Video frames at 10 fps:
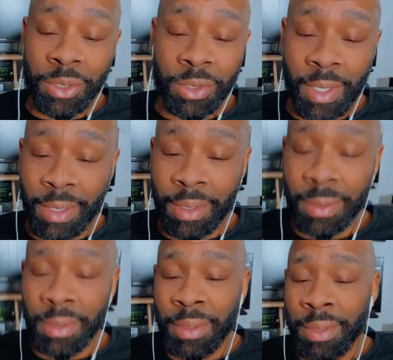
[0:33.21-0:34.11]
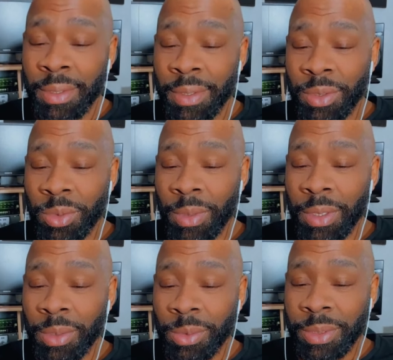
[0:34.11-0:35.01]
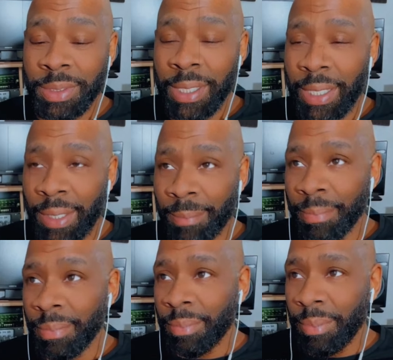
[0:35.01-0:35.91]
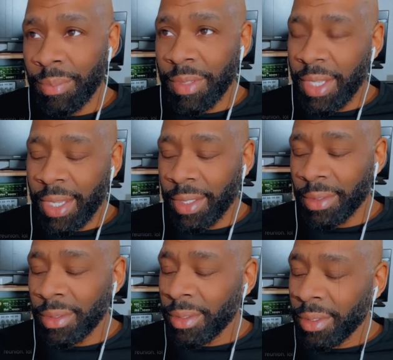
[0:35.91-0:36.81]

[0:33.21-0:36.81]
I was trying to do a little steam thing